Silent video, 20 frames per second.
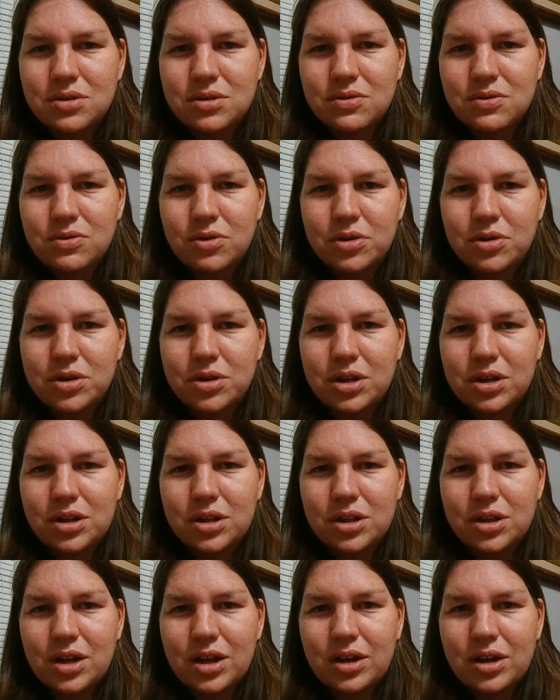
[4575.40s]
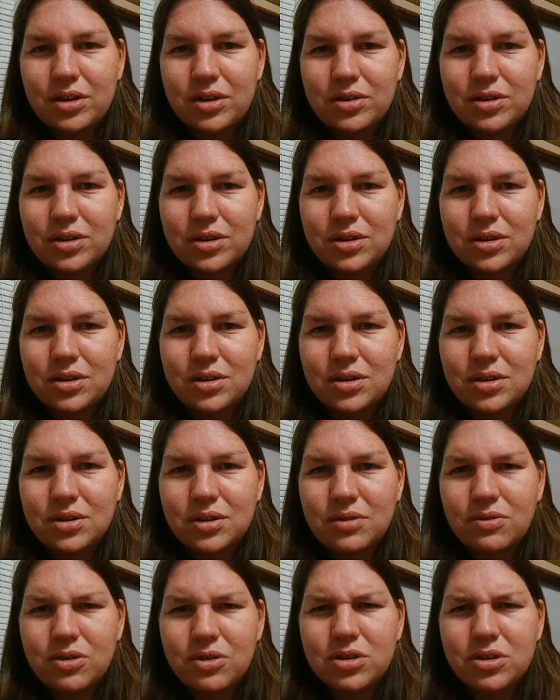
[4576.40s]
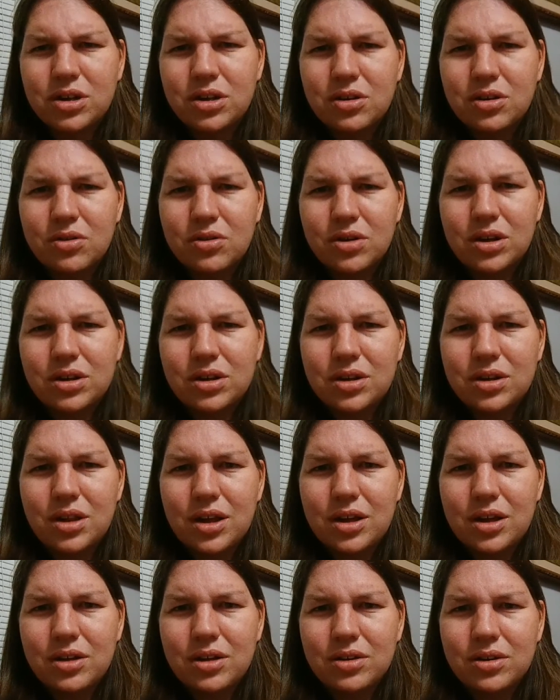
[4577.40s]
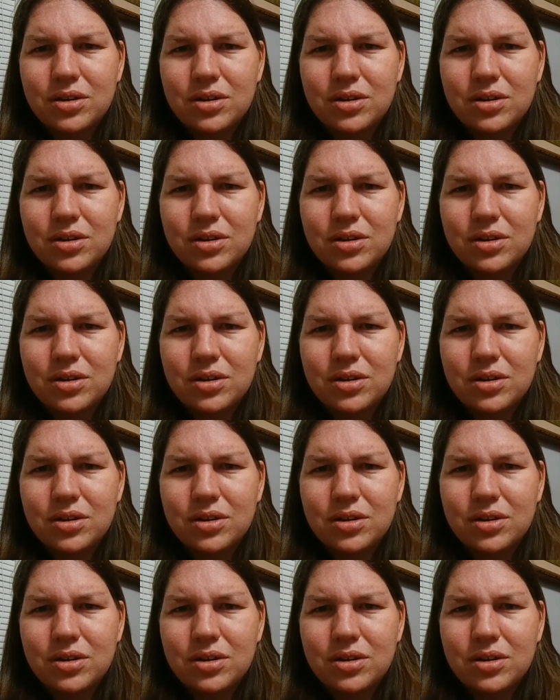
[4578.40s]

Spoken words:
14 in the house. 14 degrees in the house?